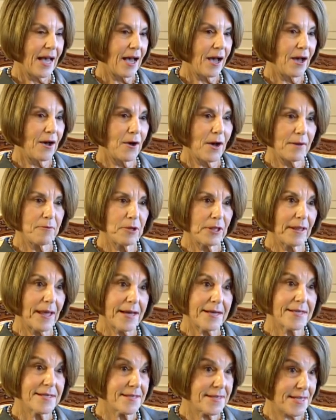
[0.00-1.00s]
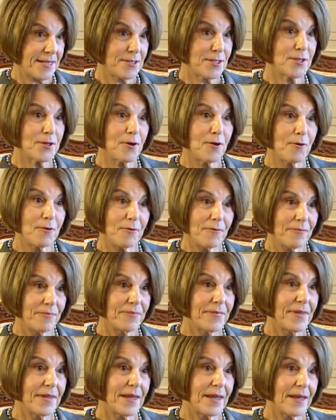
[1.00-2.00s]
Oh, I would like to think so.
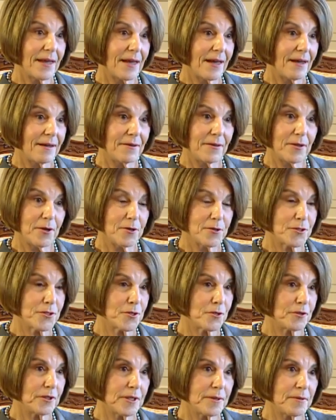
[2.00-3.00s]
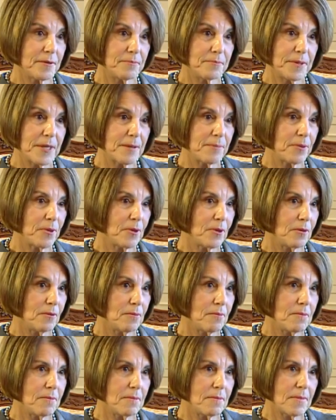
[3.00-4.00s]
There are certainly people
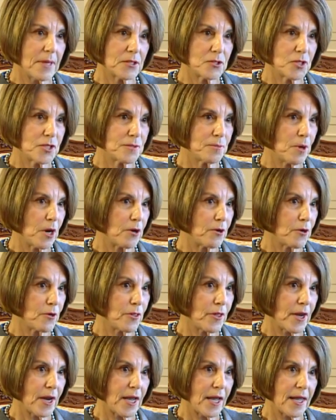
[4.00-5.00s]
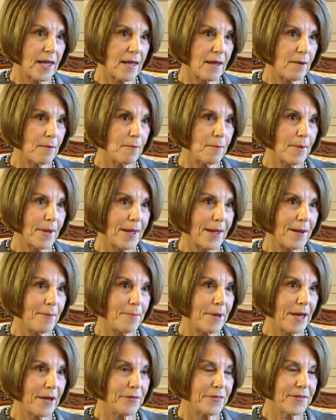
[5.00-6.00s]
much smarter than I am
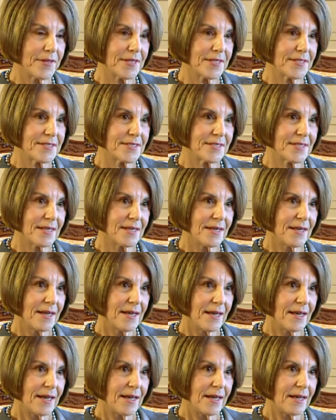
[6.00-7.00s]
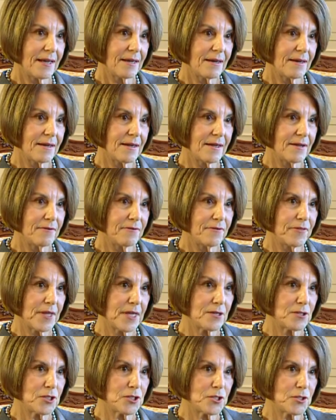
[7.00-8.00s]
about this. And if
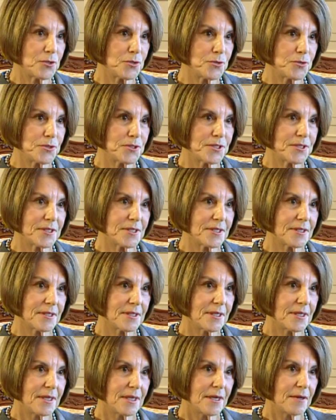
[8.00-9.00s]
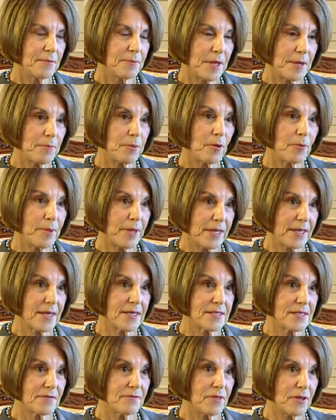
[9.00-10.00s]
they choose people
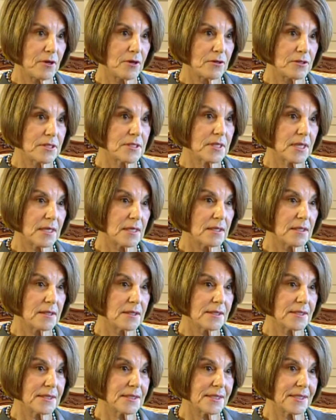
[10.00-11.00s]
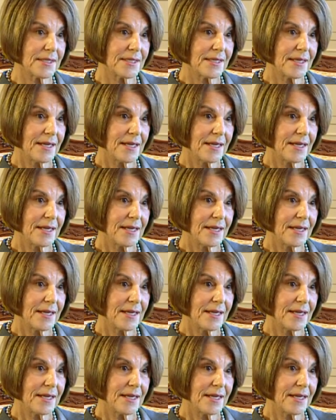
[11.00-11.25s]
because of their skills,